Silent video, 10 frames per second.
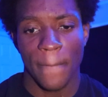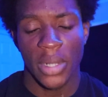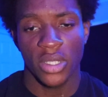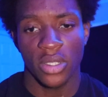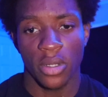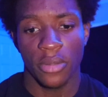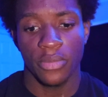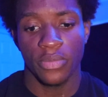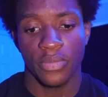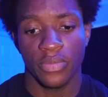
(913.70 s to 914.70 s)
So
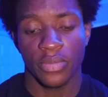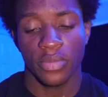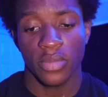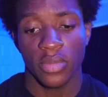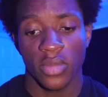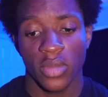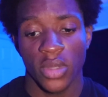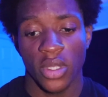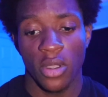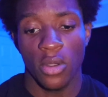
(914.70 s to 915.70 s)

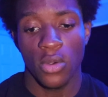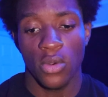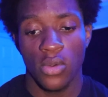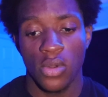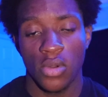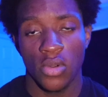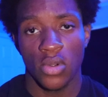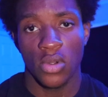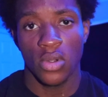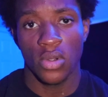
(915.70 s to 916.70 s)
the goal
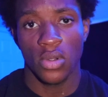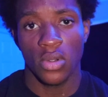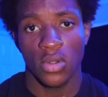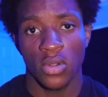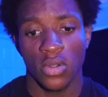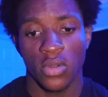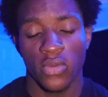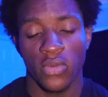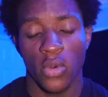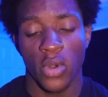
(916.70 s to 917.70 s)

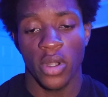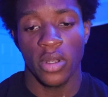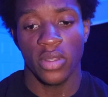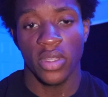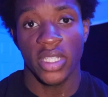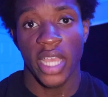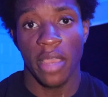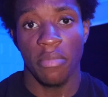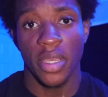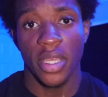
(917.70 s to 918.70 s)
for the
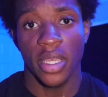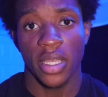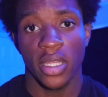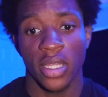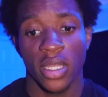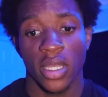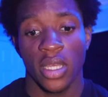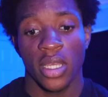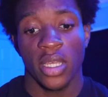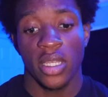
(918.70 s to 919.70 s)
time being
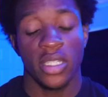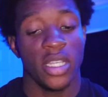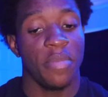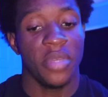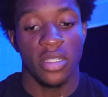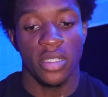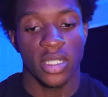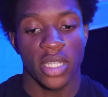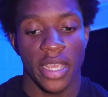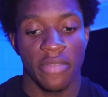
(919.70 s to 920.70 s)
isn't going to be
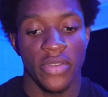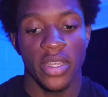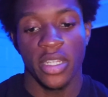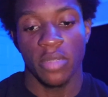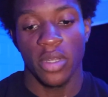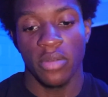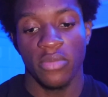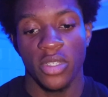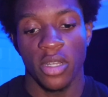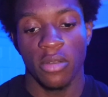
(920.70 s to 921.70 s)
just like fitness,
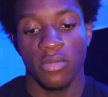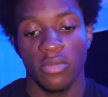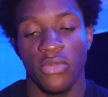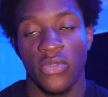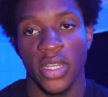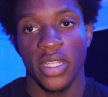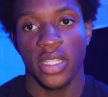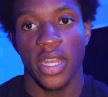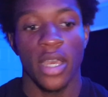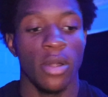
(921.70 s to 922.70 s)
but you know, fitness
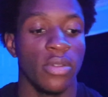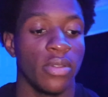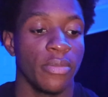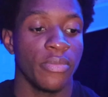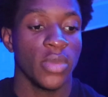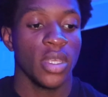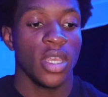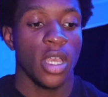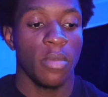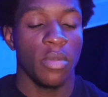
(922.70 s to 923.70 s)
and health.
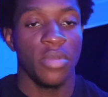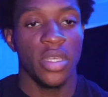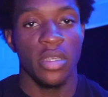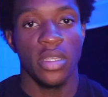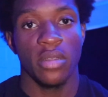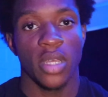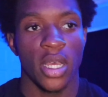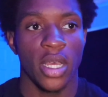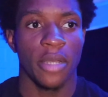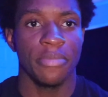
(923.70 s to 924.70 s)
I'm going to be
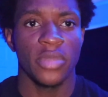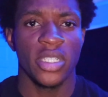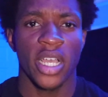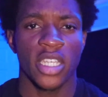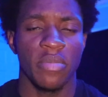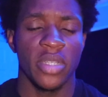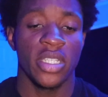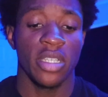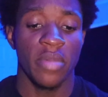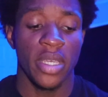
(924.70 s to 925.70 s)

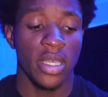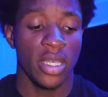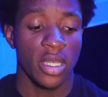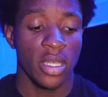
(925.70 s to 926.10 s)
documenting me